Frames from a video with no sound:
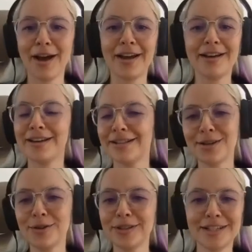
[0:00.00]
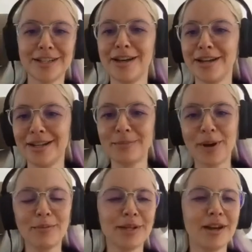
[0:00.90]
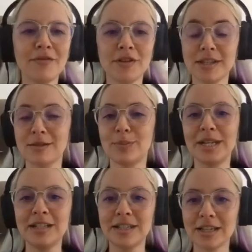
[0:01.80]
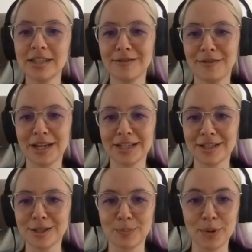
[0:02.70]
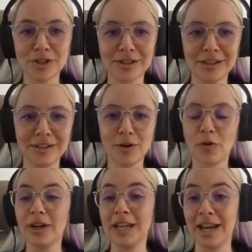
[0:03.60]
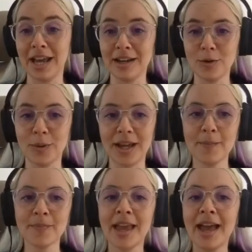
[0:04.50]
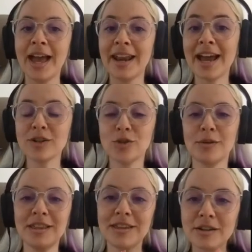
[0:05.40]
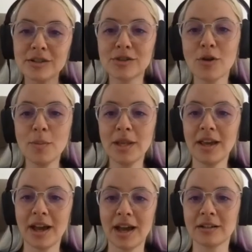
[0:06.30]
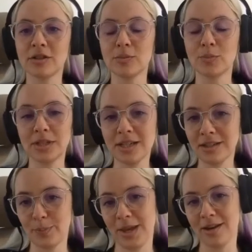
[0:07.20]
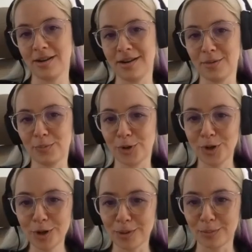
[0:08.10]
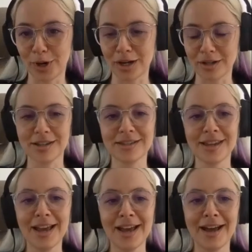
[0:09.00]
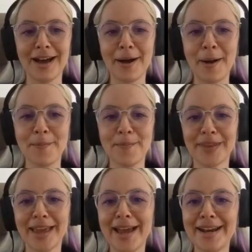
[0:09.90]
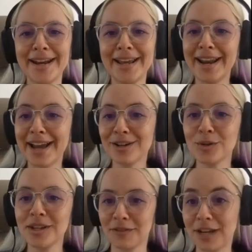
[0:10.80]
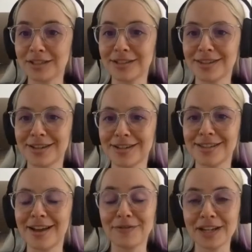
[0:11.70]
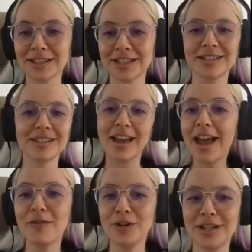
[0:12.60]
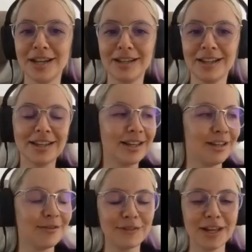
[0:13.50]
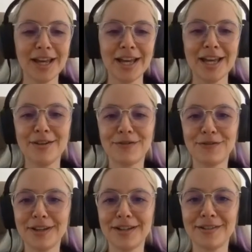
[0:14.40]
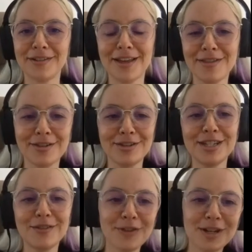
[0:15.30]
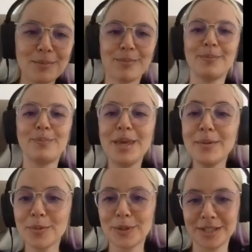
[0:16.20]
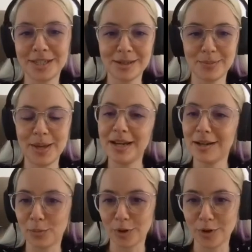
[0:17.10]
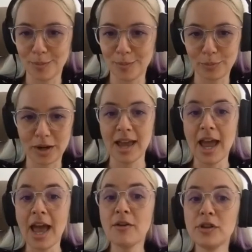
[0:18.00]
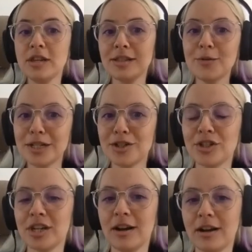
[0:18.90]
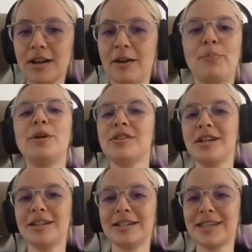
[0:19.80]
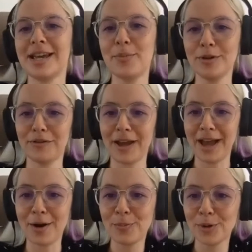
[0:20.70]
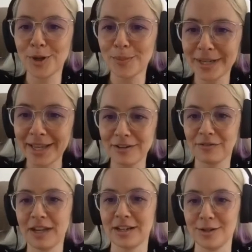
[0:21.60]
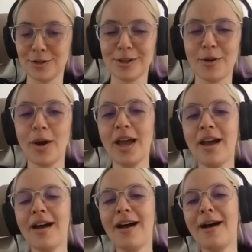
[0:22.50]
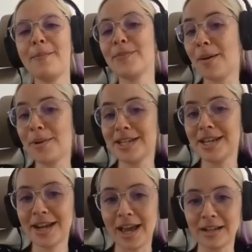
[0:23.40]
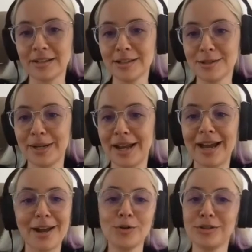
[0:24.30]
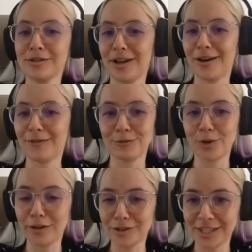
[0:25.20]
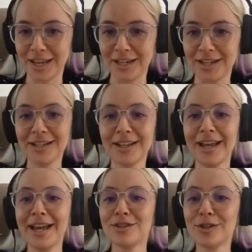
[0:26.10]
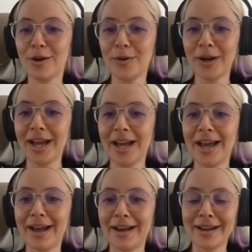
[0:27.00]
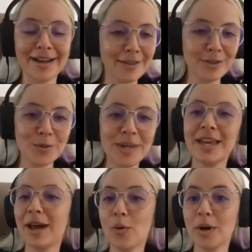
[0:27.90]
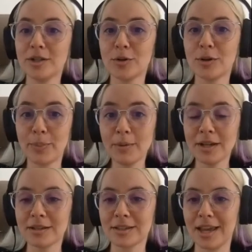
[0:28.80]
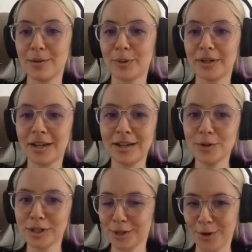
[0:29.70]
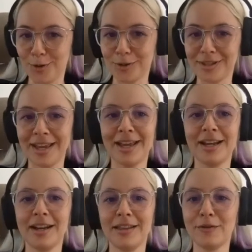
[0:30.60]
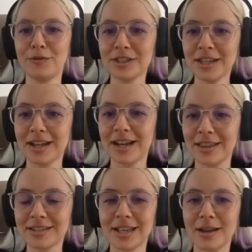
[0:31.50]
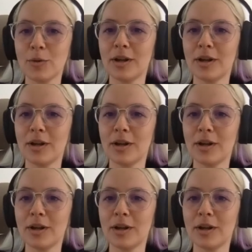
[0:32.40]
uh, it's only done in public offices, but it doesn't affect us personally or in any way. And actually, there are so many actors participating in the procurement process, um, and it actually affects us affect us every day. Like if if uh, there are different people participate in a procurement process. And for this, I wanted to share a personal example of how procurement can affect you. So um, I'm a data analyst, but I also love roller skating. So uh, on the weekend, I went to a public skate park and it was closed. And the first thing I said,